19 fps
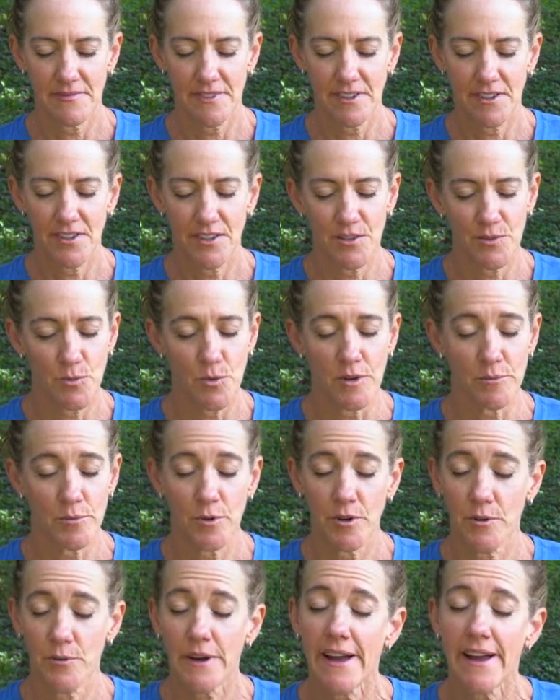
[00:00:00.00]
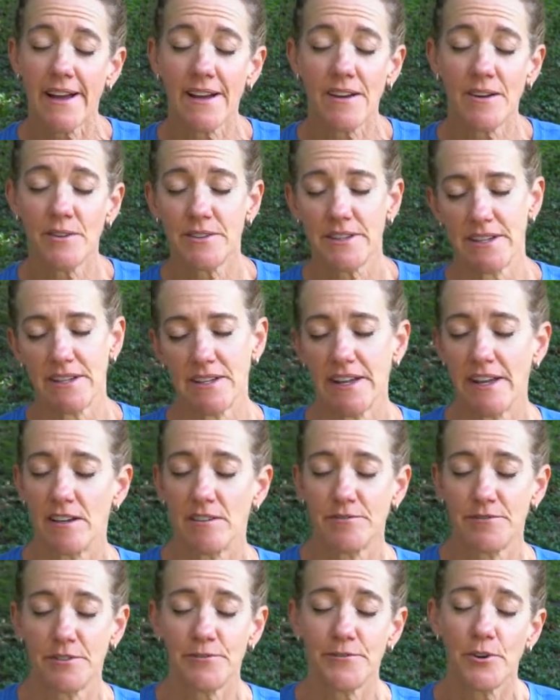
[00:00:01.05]
Good, one more round. Inhale
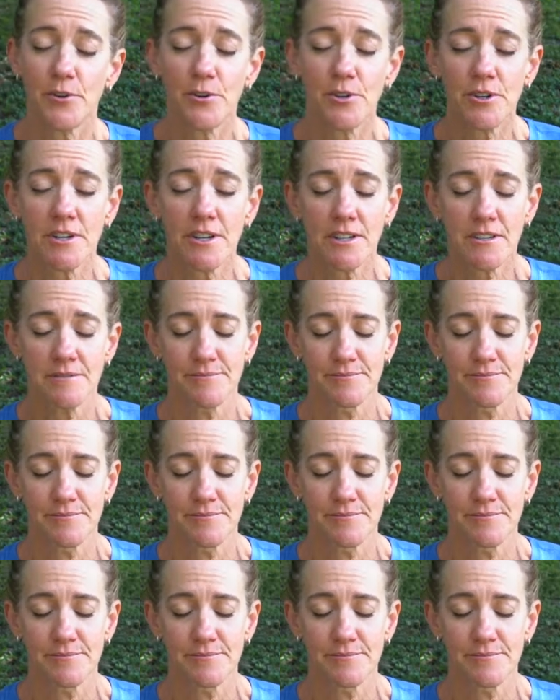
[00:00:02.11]
for 4,